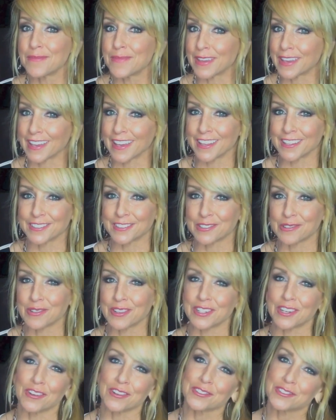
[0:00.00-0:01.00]
because
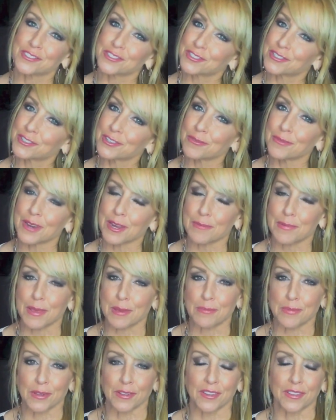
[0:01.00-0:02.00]
we know too many
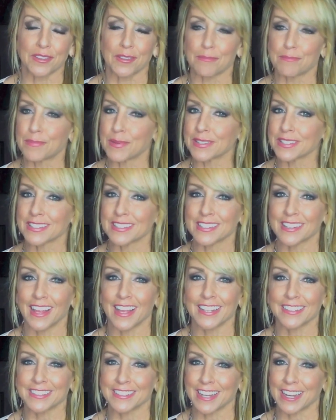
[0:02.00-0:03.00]
people and the business
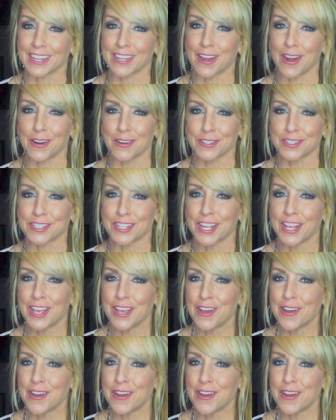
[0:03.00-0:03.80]
clients that I coach